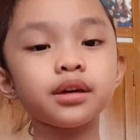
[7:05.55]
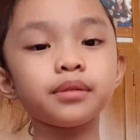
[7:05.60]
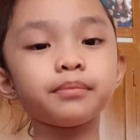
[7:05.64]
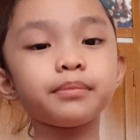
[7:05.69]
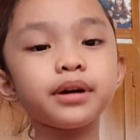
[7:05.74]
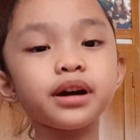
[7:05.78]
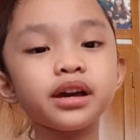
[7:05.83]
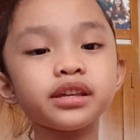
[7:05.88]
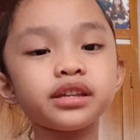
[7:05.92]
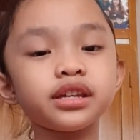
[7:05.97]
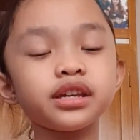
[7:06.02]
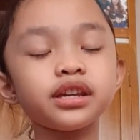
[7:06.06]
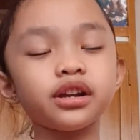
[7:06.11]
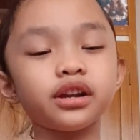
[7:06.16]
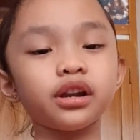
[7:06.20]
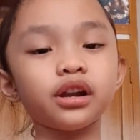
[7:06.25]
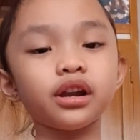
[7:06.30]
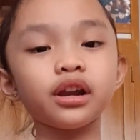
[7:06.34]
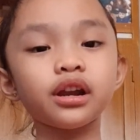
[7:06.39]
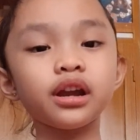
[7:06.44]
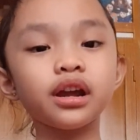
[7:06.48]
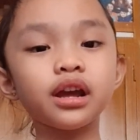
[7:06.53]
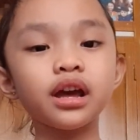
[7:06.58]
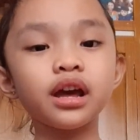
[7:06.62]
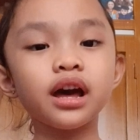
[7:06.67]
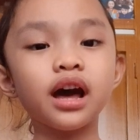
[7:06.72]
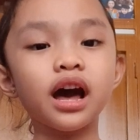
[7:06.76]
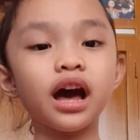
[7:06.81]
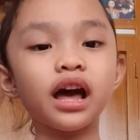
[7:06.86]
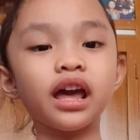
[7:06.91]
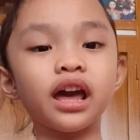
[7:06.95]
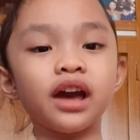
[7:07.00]
But here,
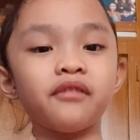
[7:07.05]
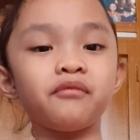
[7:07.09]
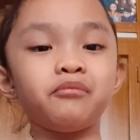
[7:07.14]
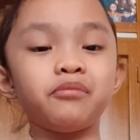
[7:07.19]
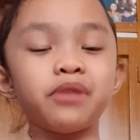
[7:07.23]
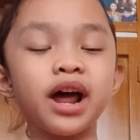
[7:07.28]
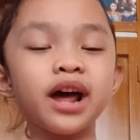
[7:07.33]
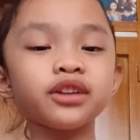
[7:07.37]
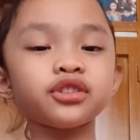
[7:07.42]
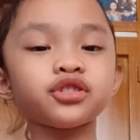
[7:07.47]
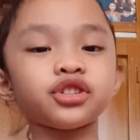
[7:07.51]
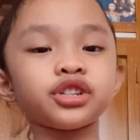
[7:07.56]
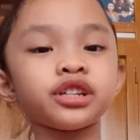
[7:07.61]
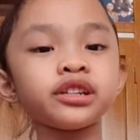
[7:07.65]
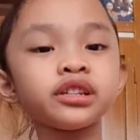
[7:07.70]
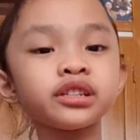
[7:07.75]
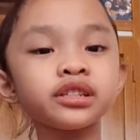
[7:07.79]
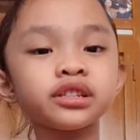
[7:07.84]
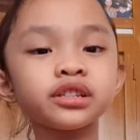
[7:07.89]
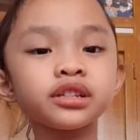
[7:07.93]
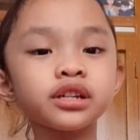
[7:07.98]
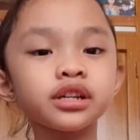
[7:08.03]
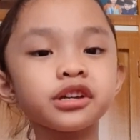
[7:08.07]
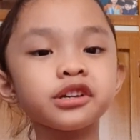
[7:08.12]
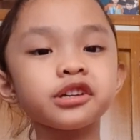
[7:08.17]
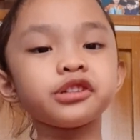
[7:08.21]
I have branches.